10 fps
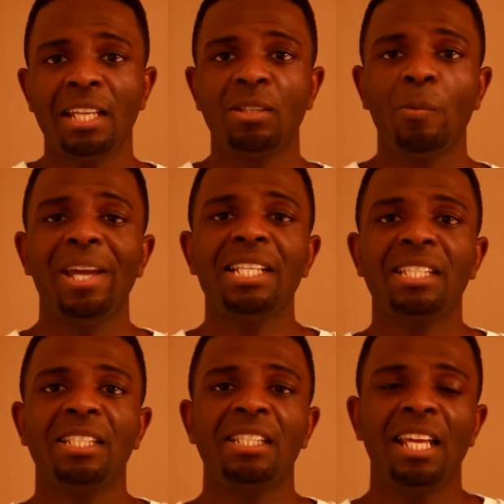The weight,
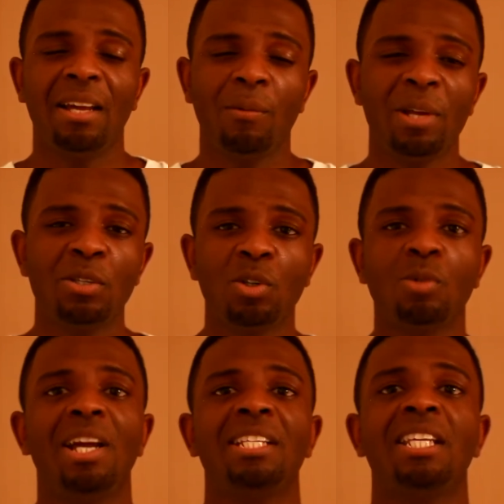when you're
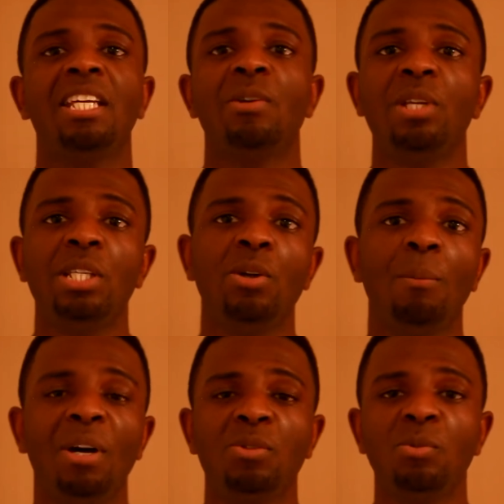trying to increase your
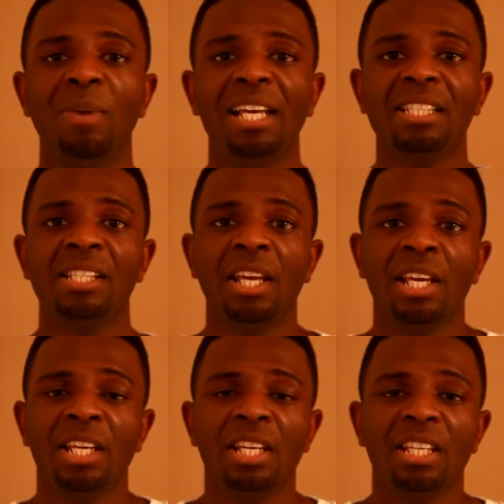muscle mass,
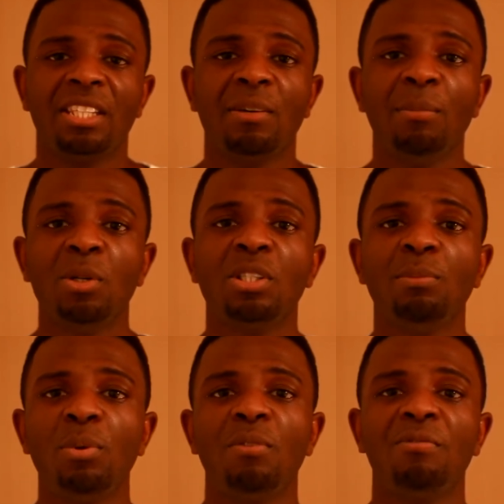the most
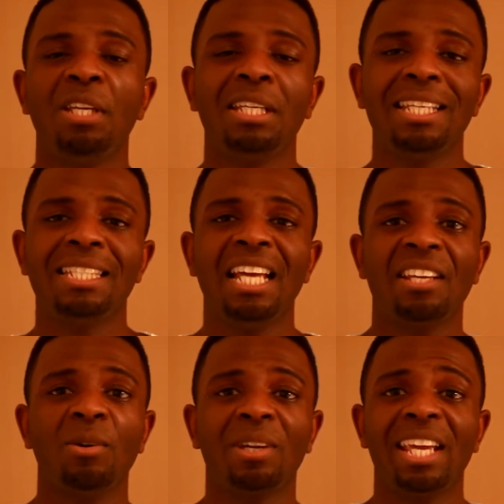important thing is that
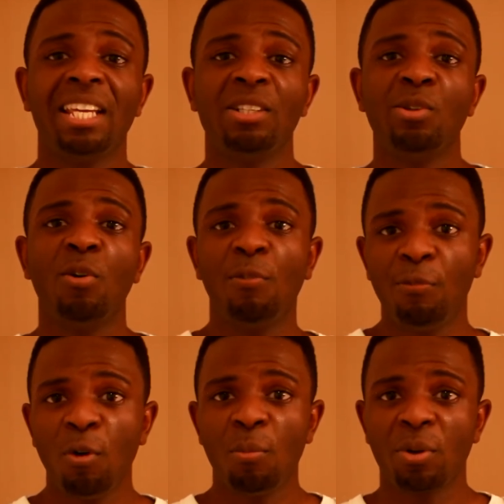you're getting your
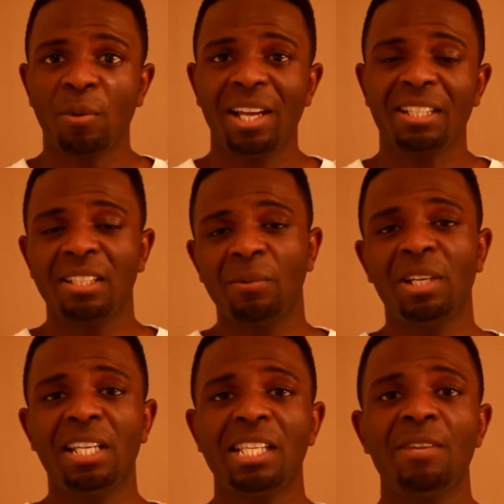form correct. And when
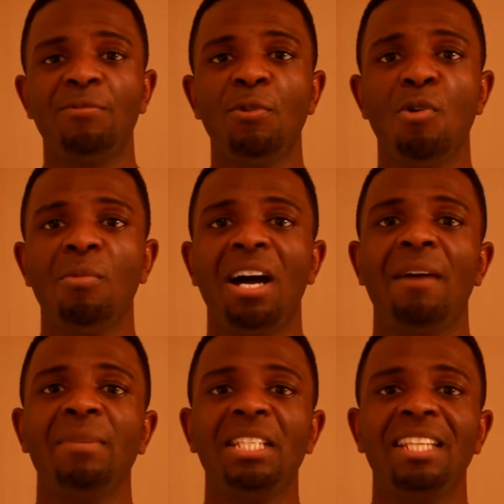I say form,
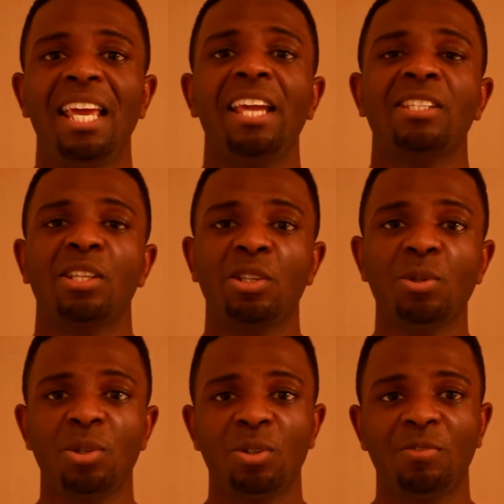I mean the
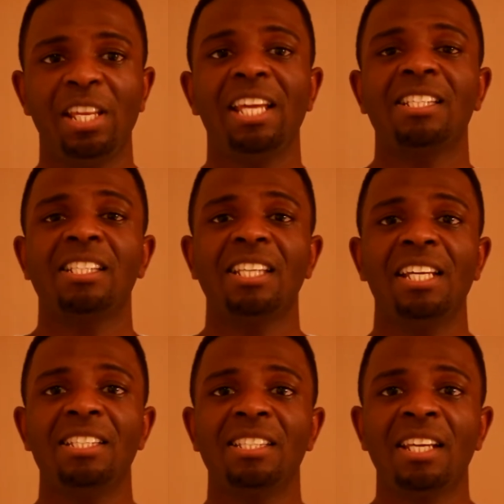execution of the
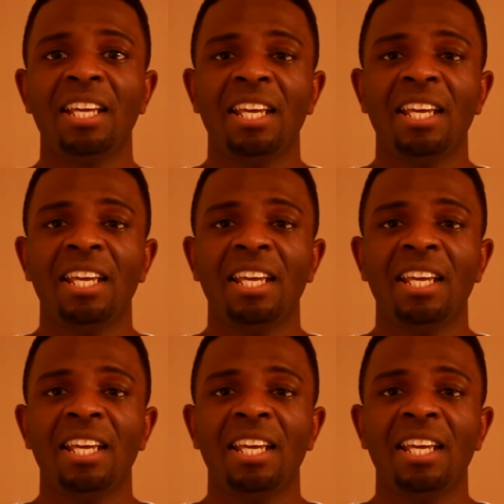exercise.